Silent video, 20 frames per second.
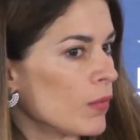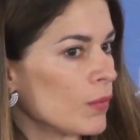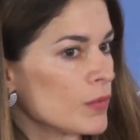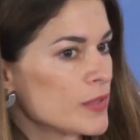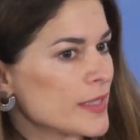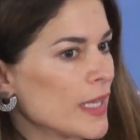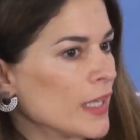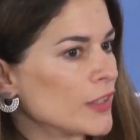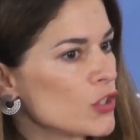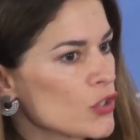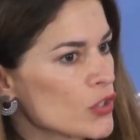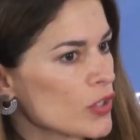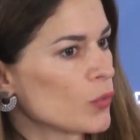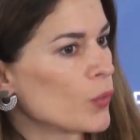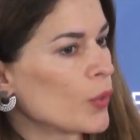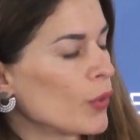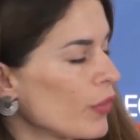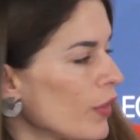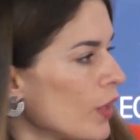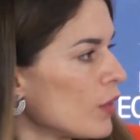Statues that
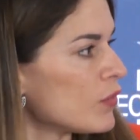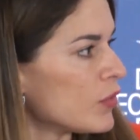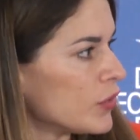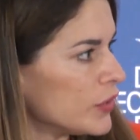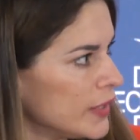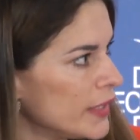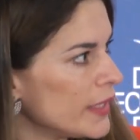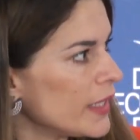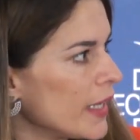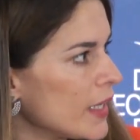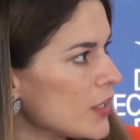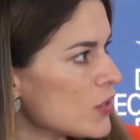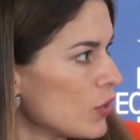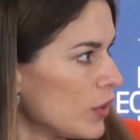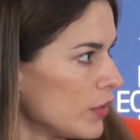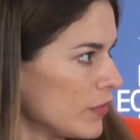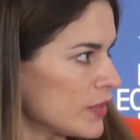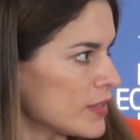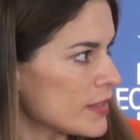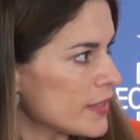were there for decades or
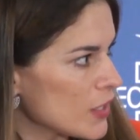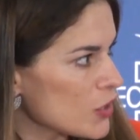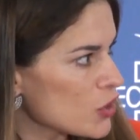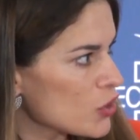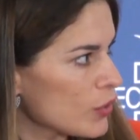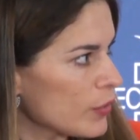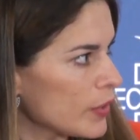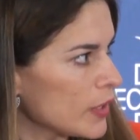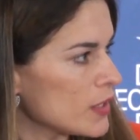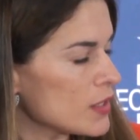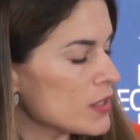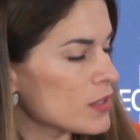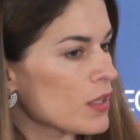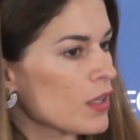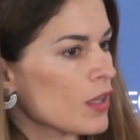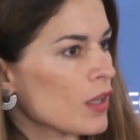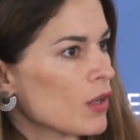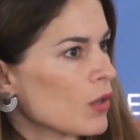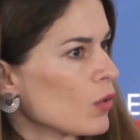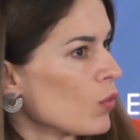even centuries,
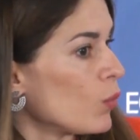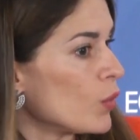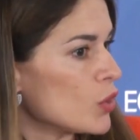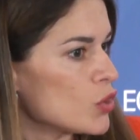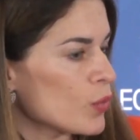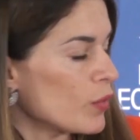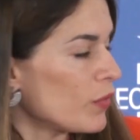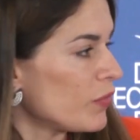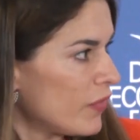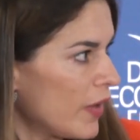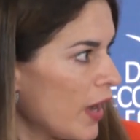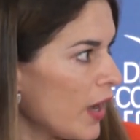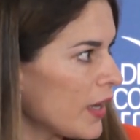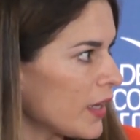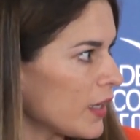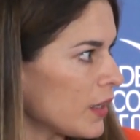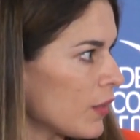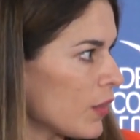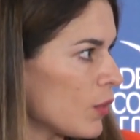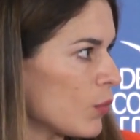which were
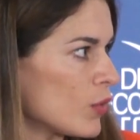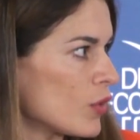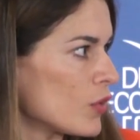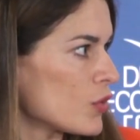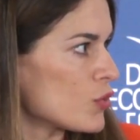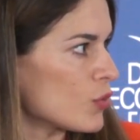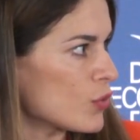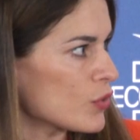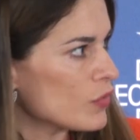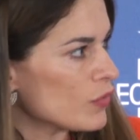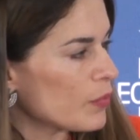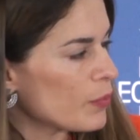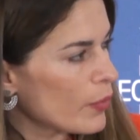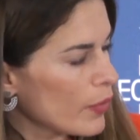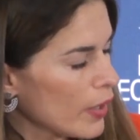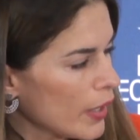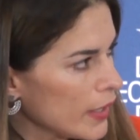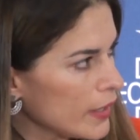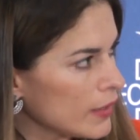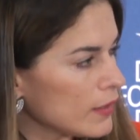fine, they were a source of
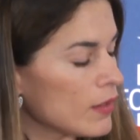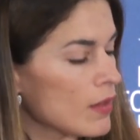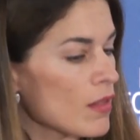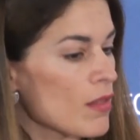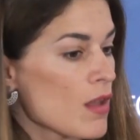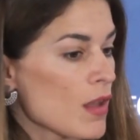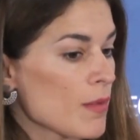pride.